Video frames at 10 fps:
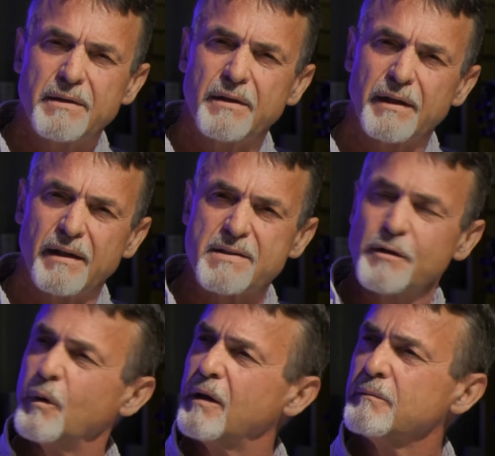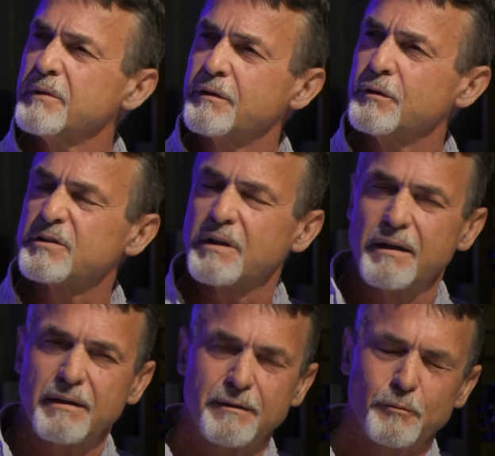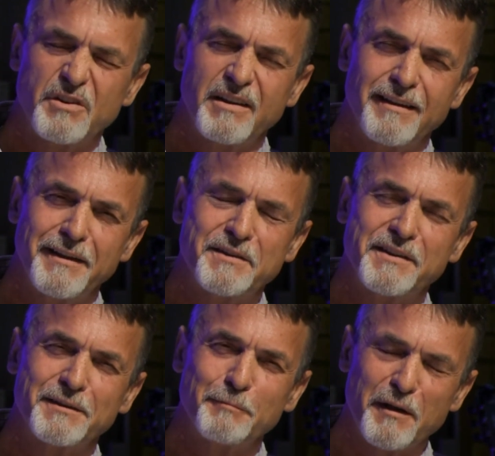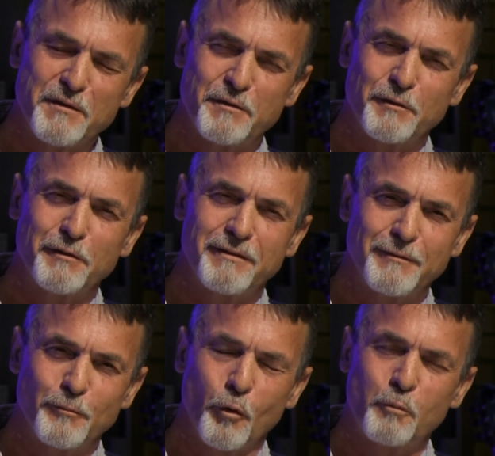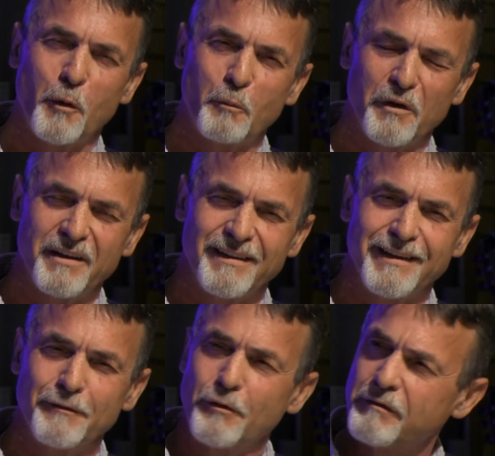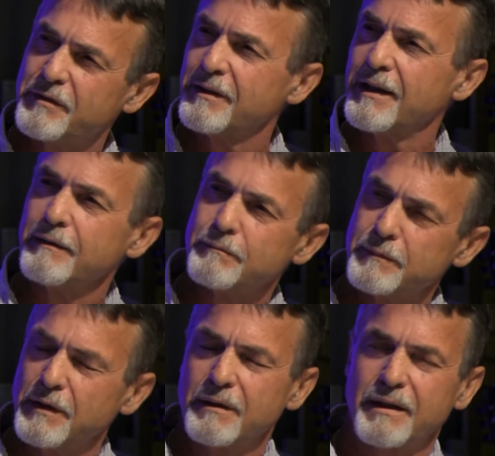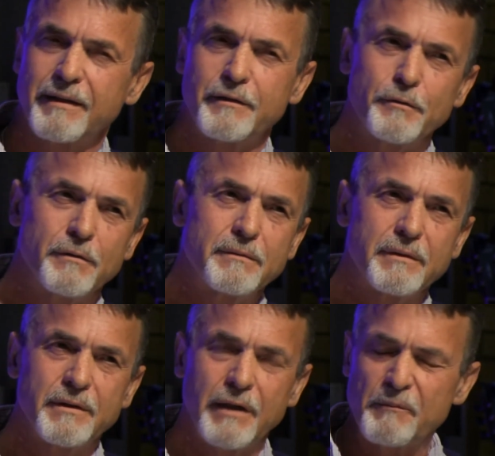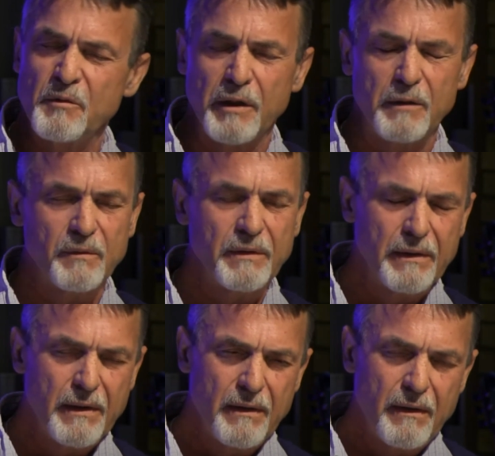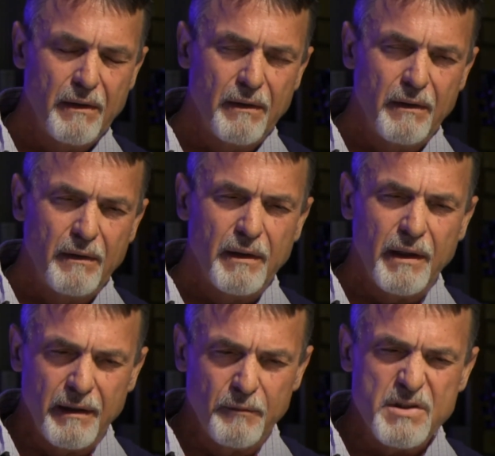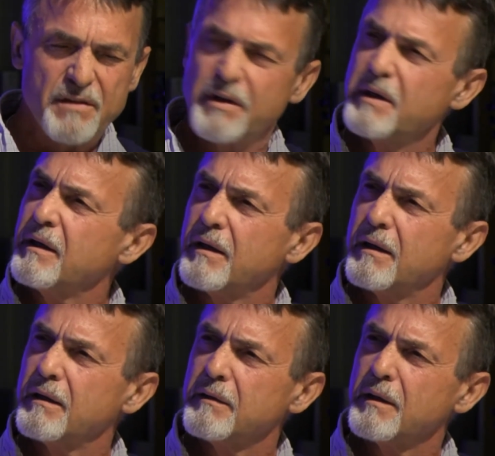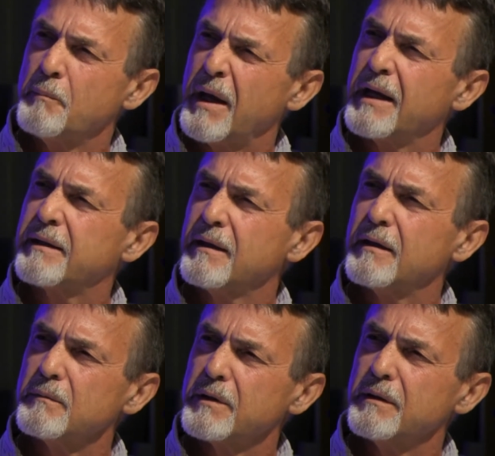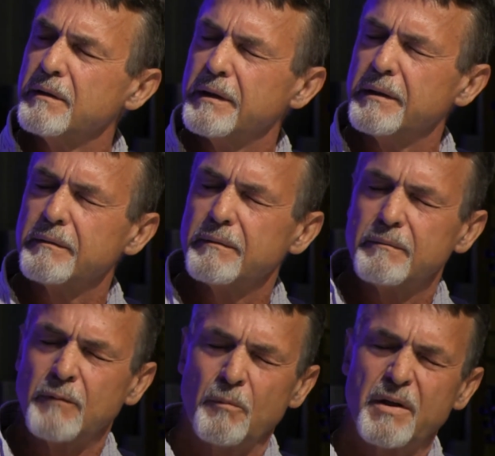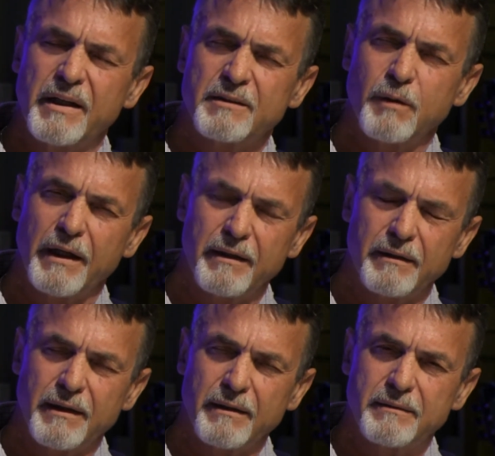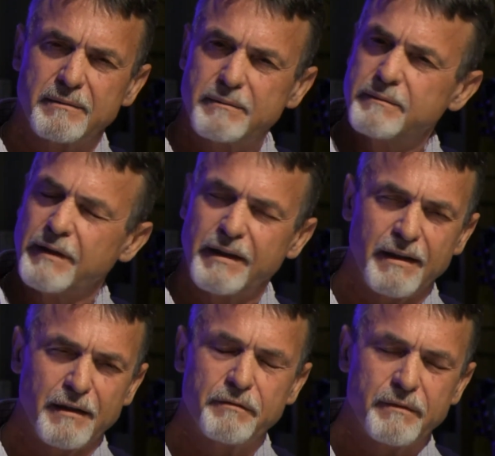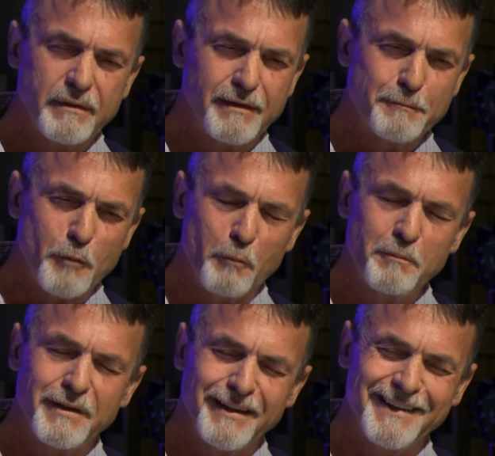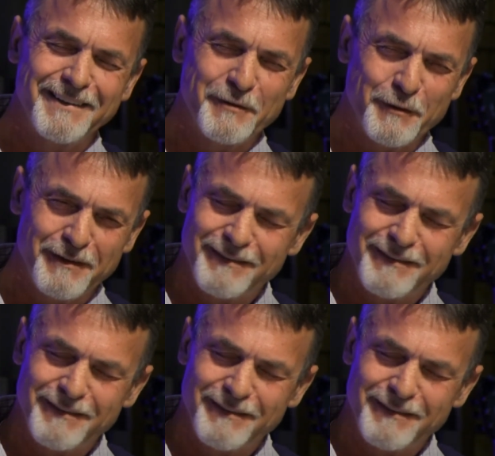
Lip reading: didn't turn out so well, because I was going to need 6 months to walk properly again after they cut your abdomen open. And it was a very bad time. And Mom had explained that, funny enough, Mom, again,